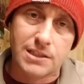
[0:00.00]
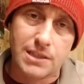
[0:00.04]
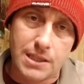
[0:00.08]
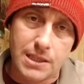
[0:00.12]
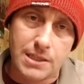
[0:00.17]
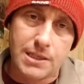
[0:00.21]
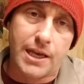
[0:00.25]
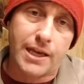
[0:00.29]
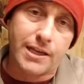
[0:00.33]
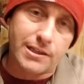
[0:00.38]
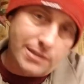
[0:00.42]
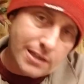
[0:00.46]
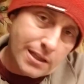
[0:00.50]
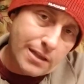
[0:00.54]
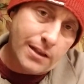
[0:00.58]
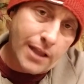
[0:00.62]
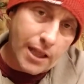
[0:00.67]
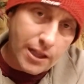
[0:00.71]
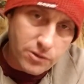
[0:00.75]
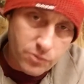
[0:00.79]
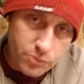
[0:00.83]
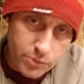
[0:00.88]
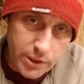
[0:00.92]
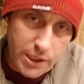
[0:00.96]
to the tanks, then
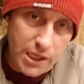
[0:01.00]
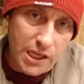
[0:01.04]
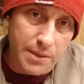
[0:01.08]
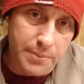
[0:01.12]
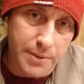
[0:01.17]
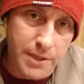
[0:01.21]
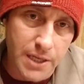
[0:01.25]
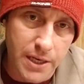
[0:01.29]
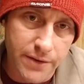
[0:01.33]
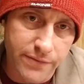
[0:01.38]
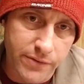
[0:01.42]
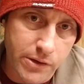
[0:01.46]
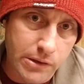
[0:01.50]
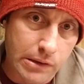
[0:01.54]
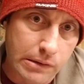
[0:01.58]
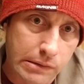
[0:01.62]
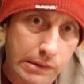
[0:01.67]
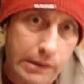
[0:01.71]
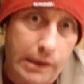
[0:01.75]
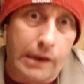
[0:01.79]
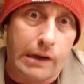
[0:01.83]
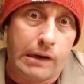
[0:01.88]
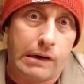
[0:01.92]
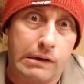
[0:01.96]
that's really going to be difficult,
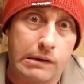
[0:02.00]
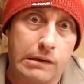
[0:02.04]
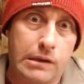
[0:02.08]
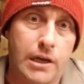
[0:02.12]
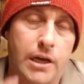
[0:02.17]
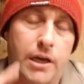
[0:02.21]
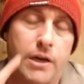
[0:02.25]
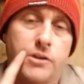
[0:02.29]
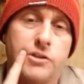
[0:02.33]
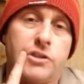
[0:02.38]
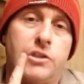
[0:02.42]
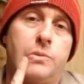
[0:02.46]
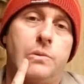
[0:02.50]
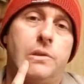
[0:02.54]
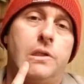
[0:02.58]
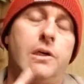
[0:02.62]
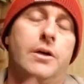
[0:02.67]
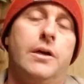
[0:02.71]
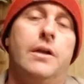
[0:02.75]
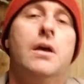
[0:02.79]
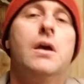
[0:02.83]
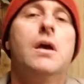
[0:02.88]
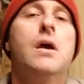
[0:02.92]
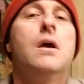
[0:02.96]
and I don't know how else you would do
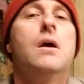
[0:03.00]
it.